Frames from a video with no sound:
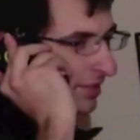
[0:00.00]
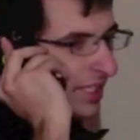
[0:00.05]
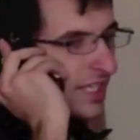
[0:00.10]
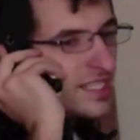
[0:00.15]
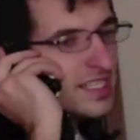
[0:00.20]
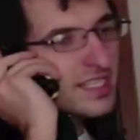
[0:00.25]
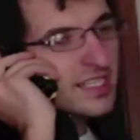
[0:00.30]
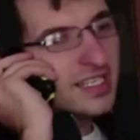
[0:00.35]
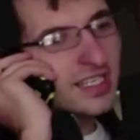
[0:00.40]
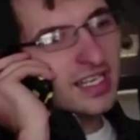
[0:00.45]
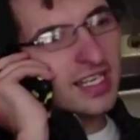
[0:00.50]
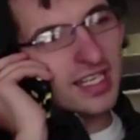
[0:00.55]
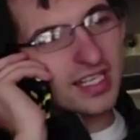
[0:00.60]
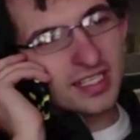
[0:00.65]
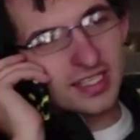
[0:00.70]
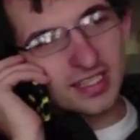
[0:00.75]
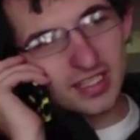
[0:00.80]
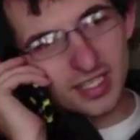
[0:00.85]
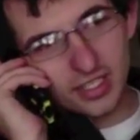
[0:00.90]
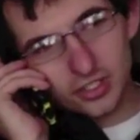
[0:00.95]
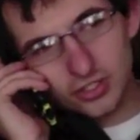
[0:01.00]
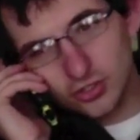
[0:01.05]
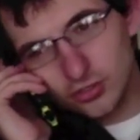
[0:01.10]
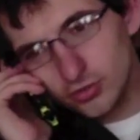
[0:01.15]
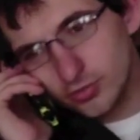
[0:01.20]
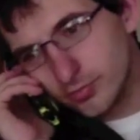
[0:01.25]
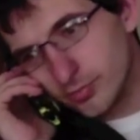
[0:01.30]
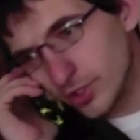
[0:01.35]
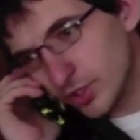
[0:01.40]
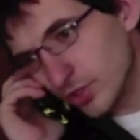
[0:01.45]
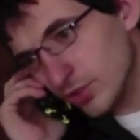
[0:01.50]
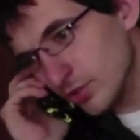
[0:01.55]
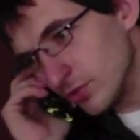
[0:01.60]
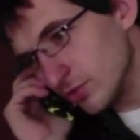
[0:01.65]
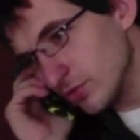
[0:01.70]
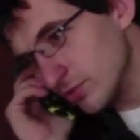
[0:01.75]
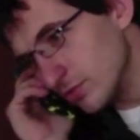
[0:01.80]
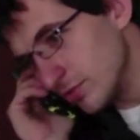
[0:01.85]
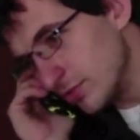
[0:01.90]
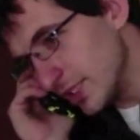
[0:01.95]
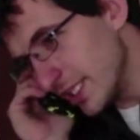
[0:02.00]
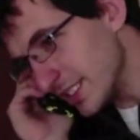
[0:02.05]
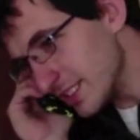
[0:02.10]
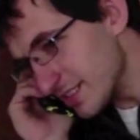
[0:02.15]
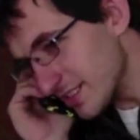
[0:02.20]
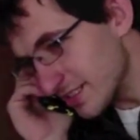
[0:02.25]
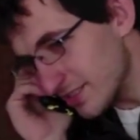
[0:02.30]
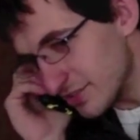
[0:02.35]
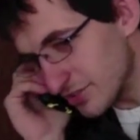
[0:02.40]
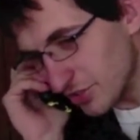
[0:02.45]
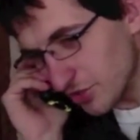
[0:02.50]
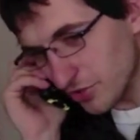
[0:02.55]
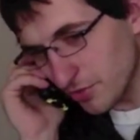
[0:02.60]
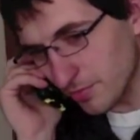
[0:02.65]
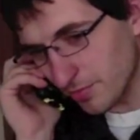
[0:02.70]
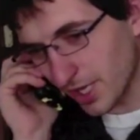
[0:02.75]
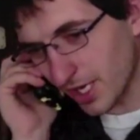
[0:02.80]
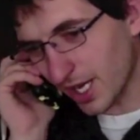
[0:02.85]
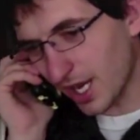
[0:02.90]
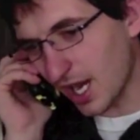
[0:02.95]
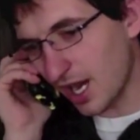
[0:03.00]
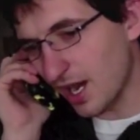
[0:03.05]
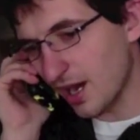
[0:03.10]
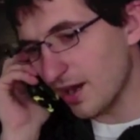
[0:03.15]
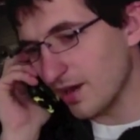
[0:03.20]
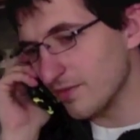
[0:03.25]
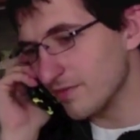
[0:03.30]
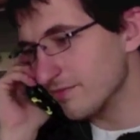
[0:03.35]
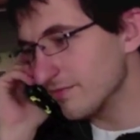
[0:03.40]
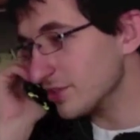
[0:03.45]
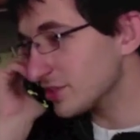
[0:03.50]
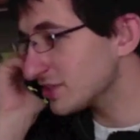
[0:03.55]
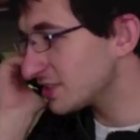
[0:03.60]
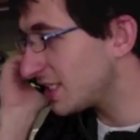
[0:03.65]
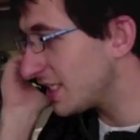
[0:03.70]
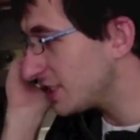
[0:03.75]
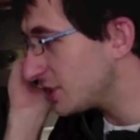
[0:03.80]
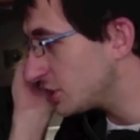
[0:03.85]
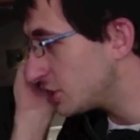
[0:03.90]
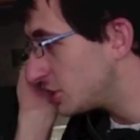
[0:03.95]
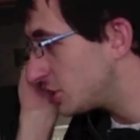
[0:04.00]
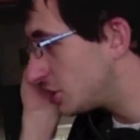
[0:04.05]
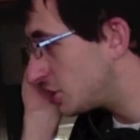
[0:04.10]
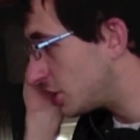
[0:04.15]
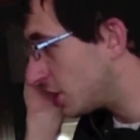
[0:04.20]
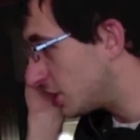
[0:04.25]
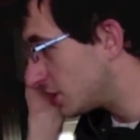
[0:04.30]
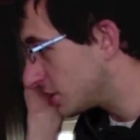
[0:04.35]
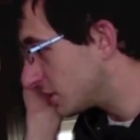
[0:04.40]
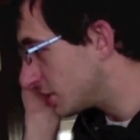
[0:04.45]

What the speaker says: sitting in the cubicle, listen to my conversation.